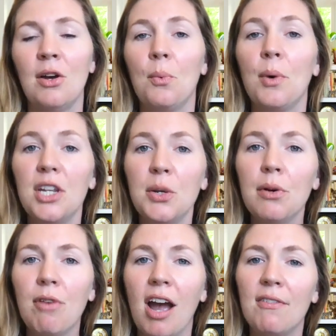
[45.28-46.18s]
When you
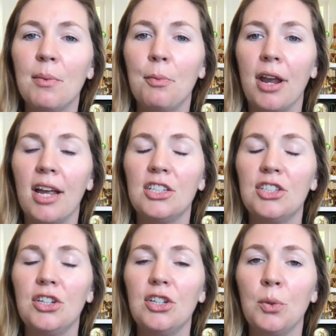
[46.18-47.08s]
arrive at the
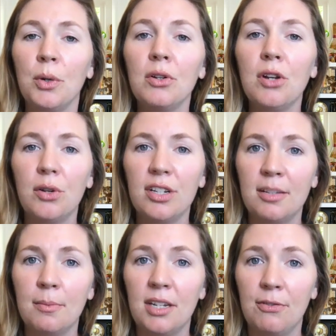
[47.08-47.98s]
branch, you will notice
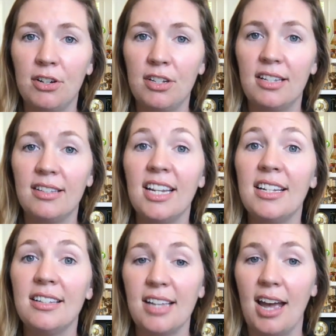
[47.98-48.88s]
some differences
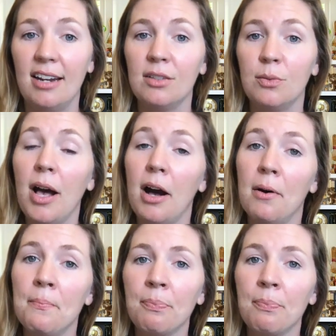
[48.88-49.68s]
inside as well.